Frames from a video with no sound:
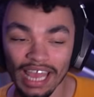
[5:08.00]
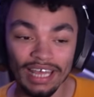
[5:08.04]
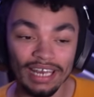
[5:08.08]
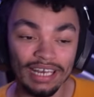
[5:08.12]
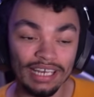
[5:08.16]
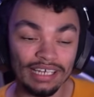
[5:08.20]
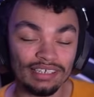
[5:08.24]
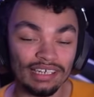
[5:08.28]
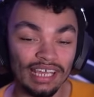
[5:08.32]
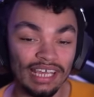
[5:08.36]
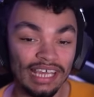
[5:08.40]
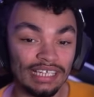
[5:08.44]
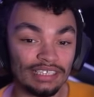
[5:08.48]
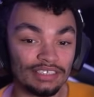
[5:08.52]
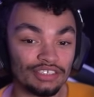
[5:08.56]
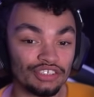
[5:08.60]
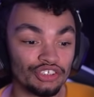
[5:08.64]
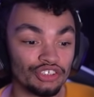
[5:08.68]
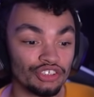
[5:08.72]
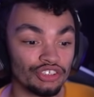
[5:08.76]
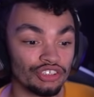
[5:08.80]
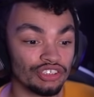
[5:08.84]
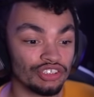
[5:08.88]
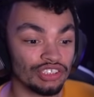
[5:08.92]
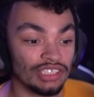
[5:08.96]
and
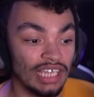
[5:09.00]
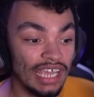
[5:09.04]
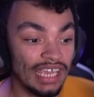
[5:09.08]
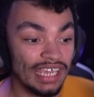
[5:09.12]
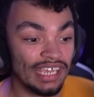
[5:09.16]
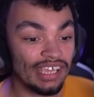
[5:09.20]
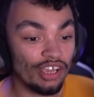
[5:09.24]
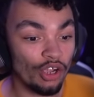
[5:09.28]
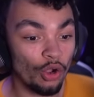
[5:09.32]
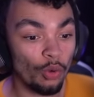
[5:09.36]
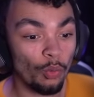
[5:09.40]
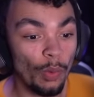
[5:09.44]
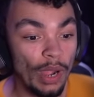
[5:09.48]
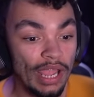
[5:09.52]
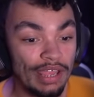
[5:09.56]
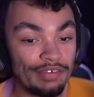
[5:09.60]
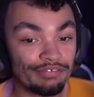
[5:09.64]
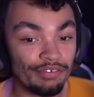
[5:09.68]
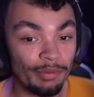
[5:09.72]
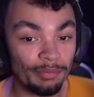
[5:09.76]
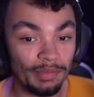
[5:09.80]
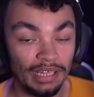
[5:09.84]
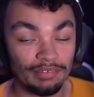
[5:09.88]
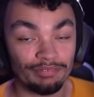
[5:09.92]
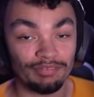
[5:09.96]
it's taking away
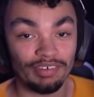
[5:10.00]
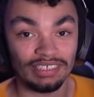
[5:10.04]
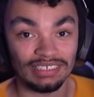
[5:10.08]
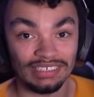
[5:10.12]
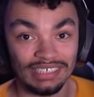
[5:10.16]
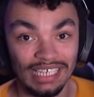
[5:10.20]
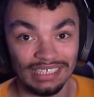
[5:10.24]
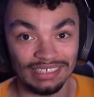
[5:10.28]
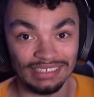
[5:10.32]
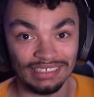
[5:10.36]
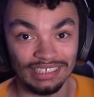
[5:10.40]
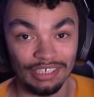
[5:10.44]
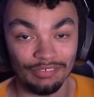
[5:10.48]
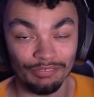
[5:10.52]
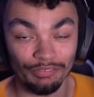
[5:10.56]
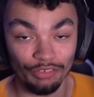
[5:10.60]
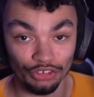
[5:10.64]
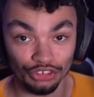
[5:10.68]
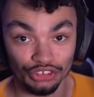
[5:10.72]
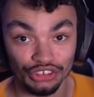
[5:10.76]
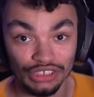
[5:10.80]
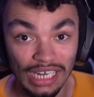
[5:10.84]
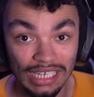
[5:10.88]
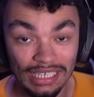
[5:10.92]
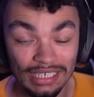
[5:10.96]
from that fantastic
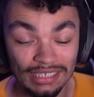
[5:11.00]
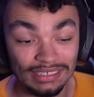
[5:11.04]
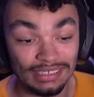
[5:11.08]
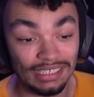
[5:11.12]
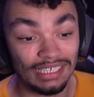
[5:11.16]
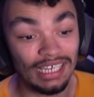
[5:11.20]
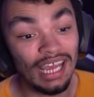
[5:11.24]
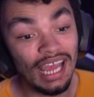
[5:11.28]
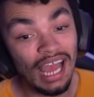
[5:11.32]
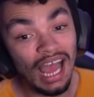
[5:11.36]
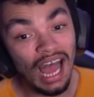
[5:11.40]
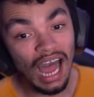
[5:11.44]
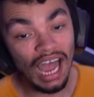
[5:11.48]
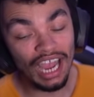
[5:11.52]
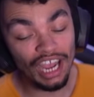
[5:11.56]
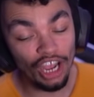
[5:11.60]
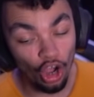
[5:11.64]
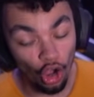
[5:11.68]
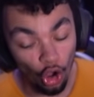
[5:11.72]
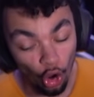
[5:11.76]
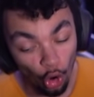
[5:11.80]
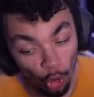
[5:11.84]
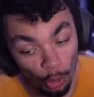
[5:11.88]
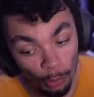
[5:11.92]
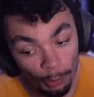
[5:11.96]
functionality. I
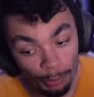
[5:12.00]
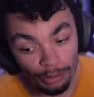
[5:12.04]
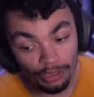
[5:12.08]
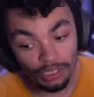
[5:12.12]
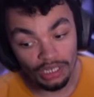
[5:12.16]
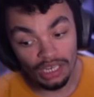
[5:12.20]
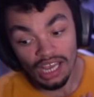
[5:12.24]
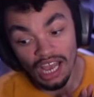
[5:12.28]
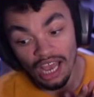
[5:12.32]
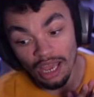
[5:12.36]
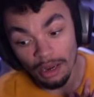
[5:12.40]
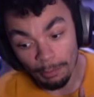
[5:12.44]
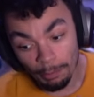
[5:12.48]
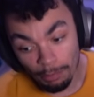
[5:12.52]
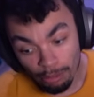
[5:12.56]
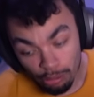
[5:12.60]
hope and